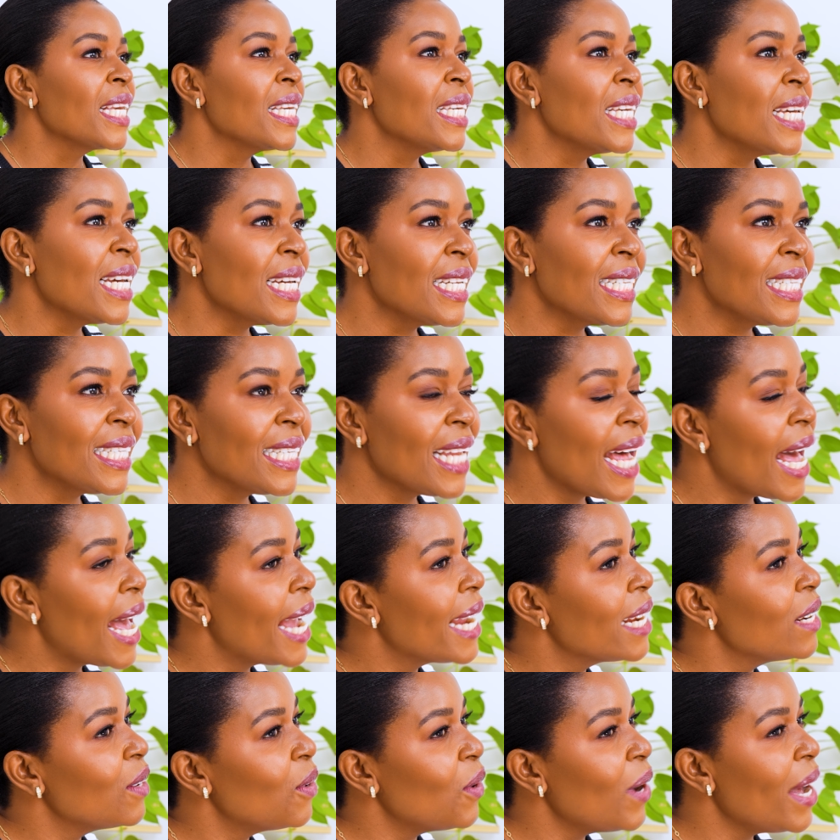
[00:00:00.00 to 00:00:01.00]
Yes,
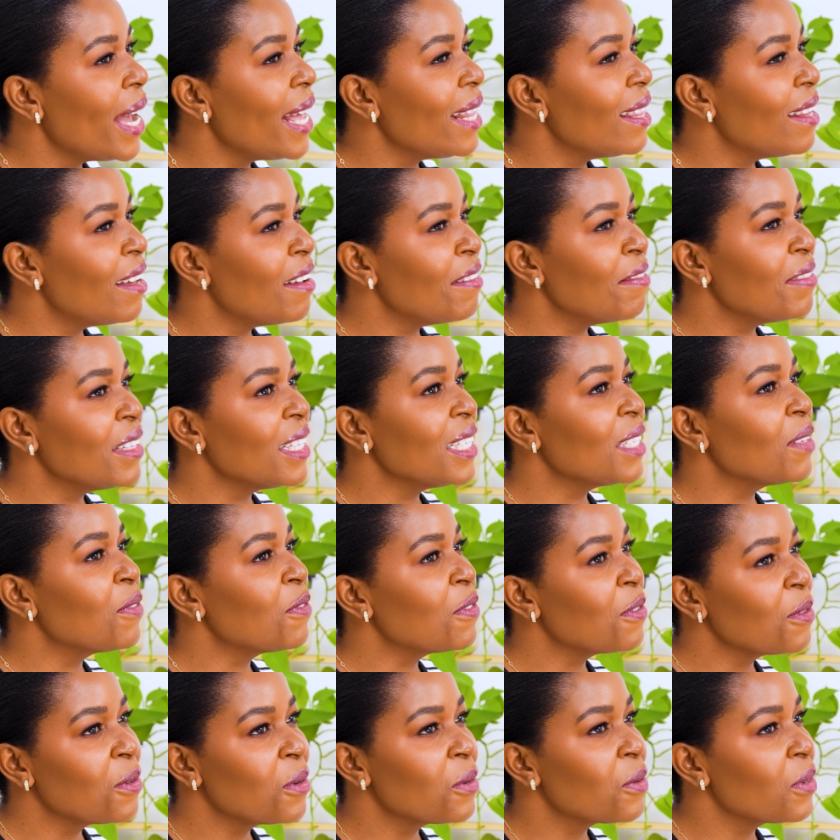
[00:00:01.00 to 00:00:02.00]
I know I love a
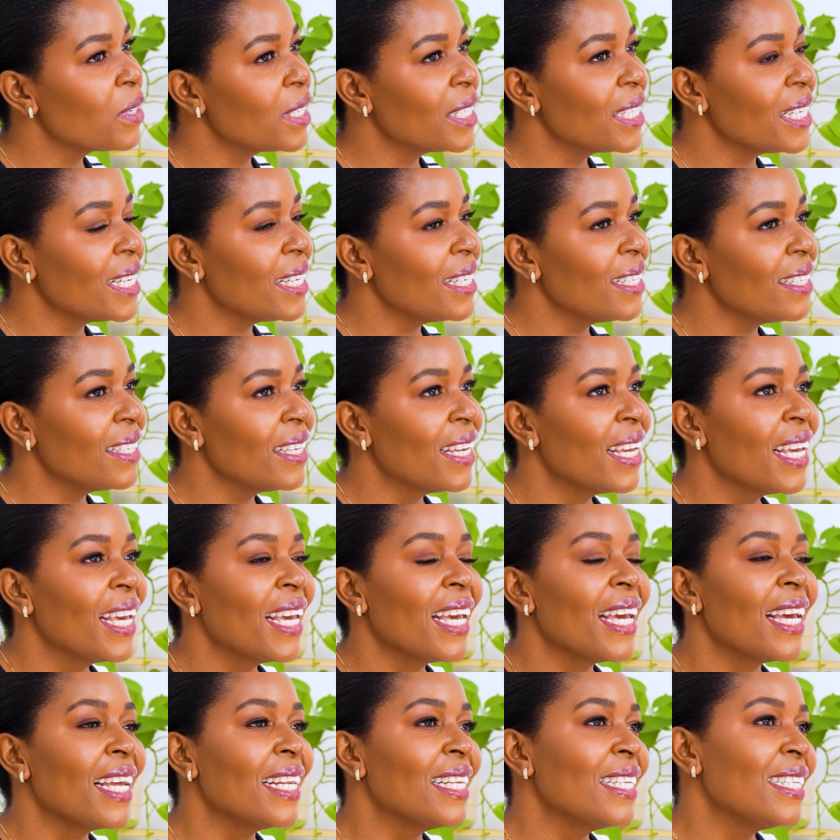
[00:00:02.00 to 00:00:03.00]
full routine,
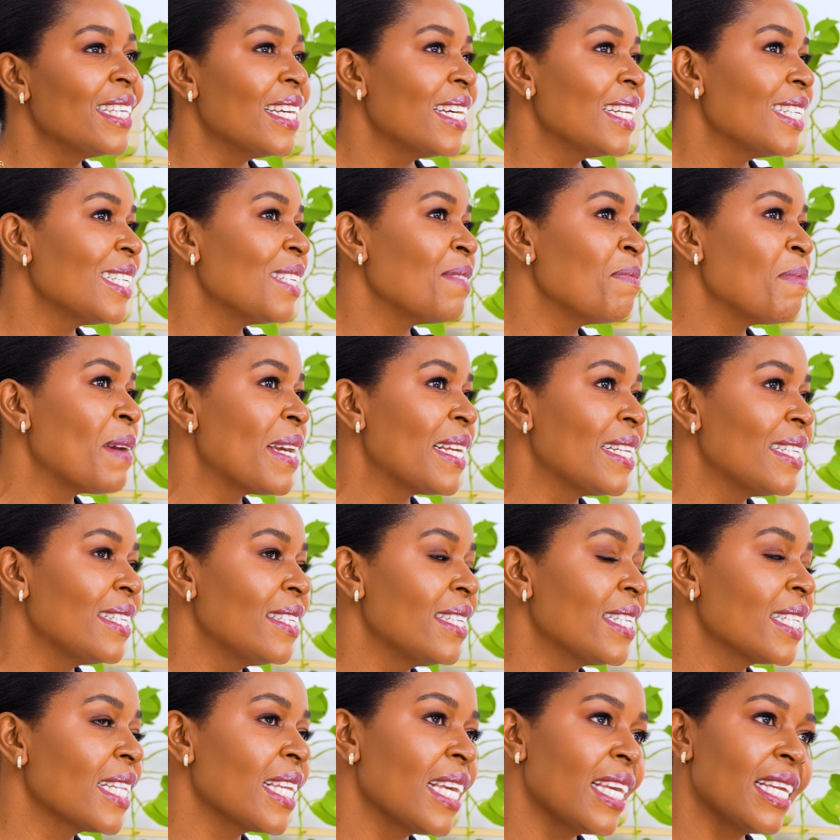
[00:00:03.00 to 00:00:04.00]
and yes, my
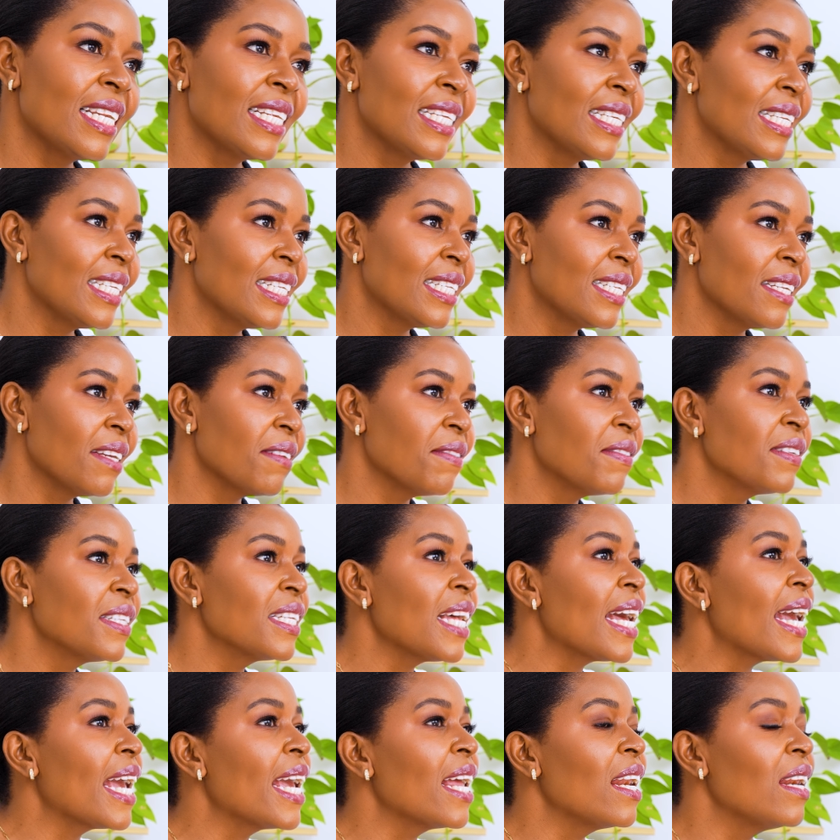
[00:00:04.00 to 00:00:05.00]
skin deserves
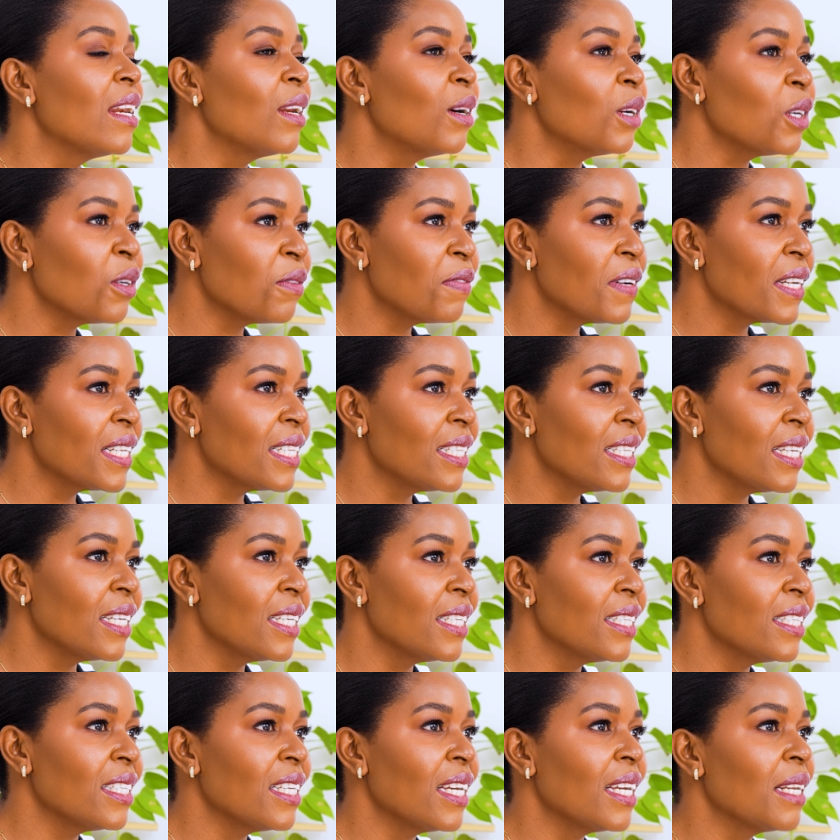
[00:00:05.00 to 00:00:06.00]
a lot of
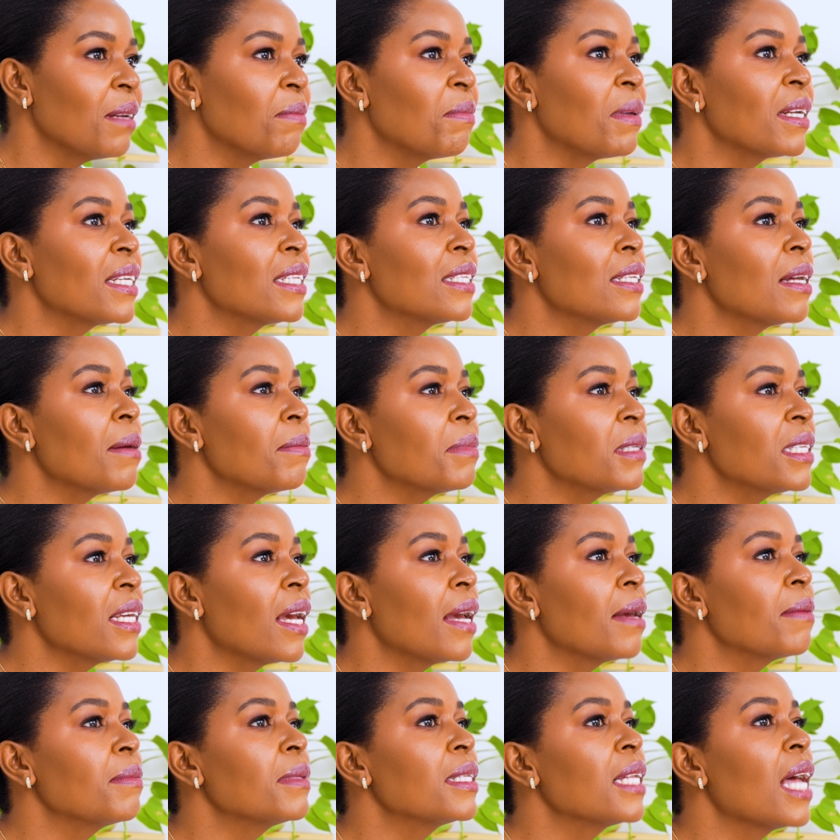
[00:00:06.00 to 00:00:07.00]
attention, but
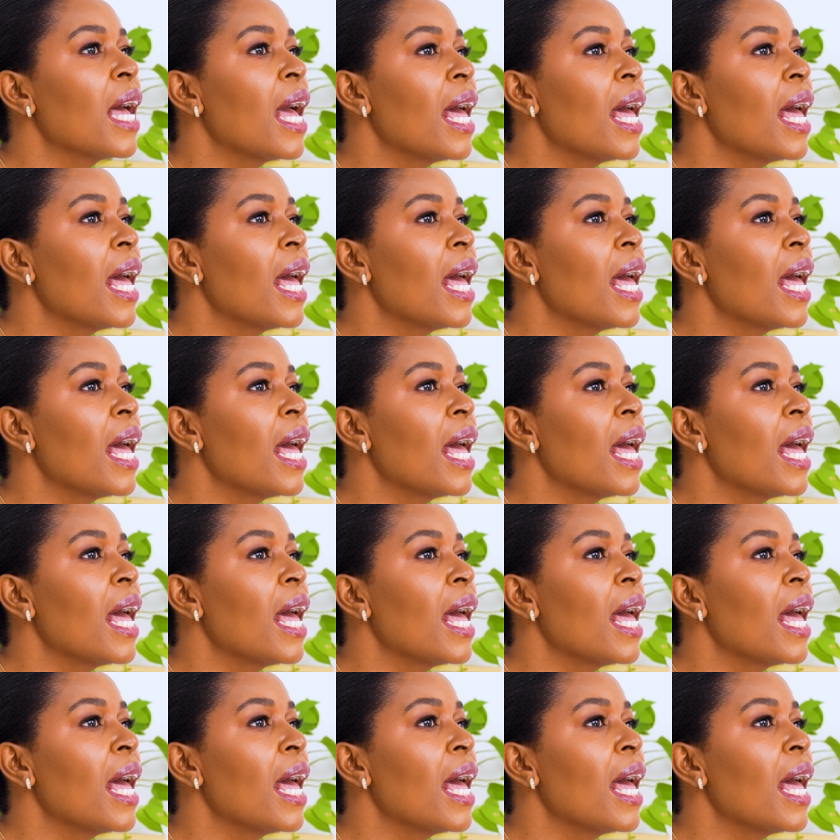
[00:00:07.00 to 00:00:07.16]
sometimes